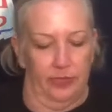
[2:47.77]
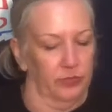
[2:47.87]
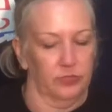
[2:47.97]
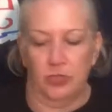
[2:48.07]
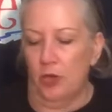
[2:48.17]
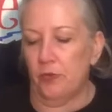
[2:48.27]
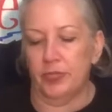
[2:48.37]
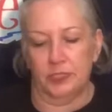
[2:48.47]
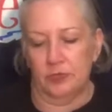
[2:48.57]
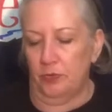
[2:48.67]
There's no
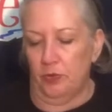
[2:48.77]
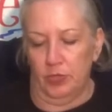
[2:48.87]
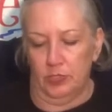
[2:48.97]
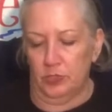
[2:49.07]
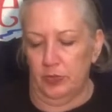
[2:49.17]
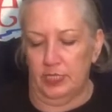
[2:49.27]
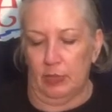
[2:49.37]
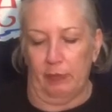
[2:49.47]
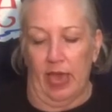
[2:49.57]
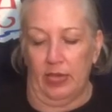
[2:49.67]
reason in the world to squeeze the
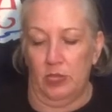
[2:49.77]
back,